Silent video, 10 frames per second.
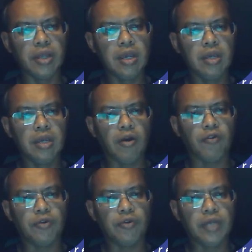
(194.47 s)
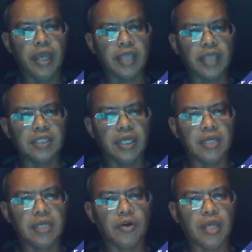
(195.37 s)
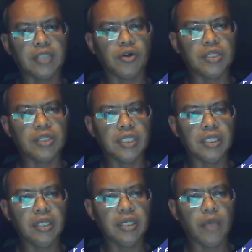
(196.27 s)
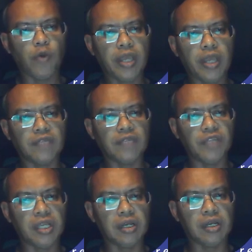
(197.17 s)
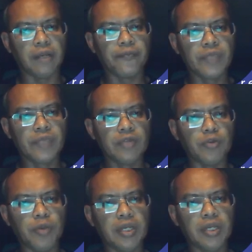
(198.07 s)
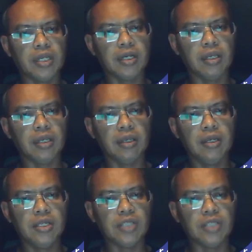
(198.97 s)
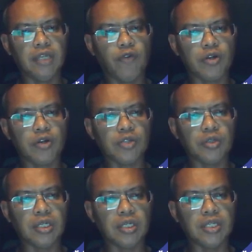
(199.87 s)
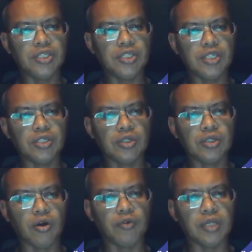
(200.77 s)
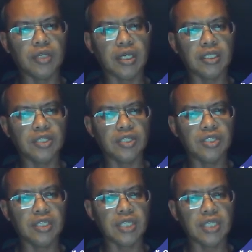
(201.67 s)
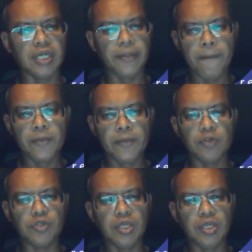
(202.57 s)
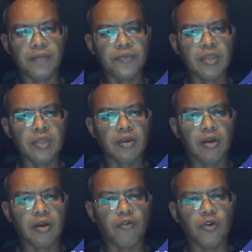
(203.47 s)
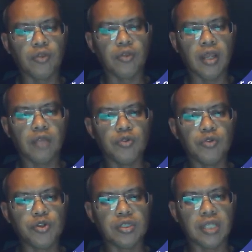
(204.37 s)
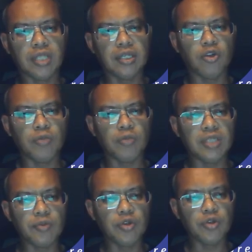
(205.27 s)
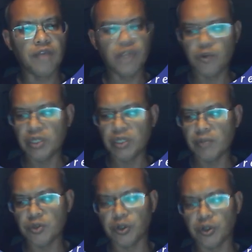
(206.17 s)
of x as horizontal and y as vertical. So biomechanical study focus on the analysis of the characteristics using there are two short studies: normal jump shot and fadeaway jump shot.